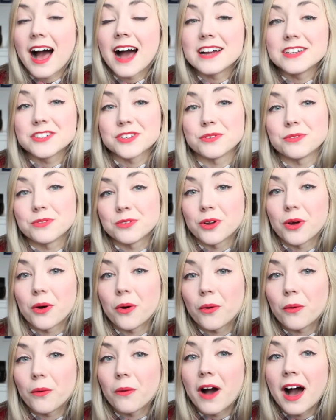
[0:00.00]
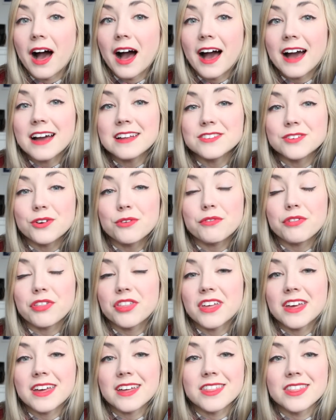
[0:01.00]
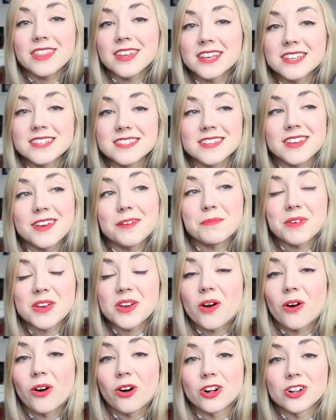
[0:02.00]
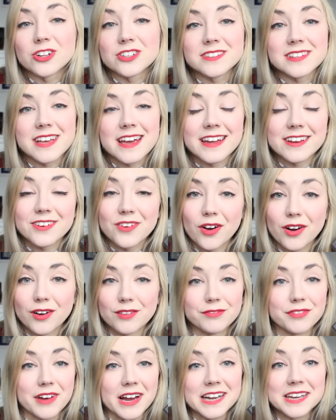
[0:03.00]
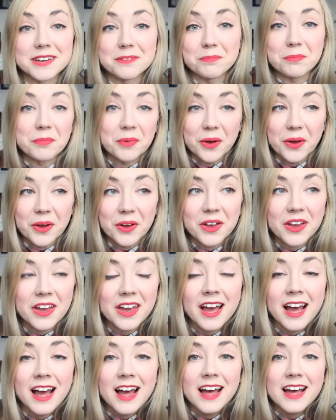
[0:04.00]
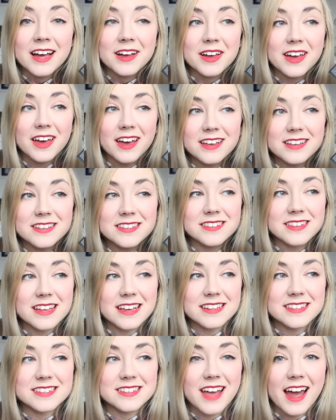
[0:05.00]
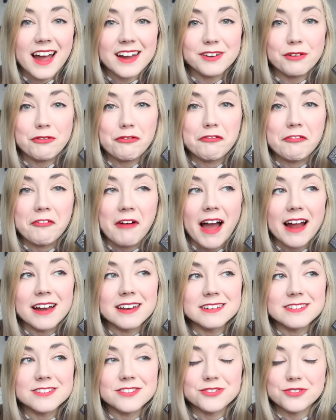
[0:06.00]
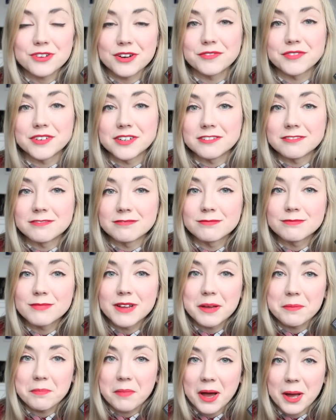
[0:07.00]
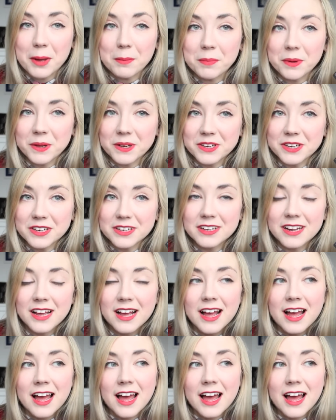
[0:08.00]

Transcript: I don't know. I don't think this can be called a non-violent book, because it's kind of violent driven in my opinion.